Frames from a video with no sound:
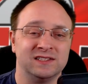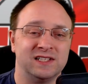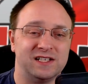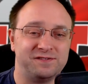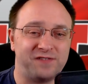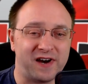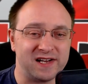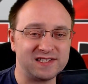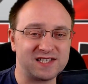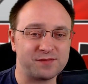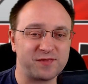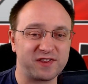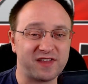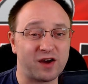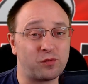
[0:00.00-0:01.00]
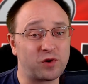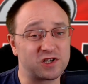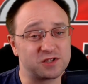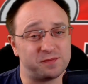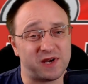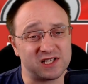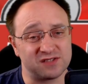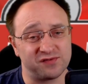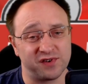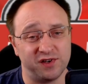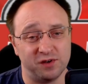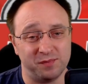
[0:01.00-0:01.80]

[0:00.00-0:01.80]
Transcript: and find something that works best for you.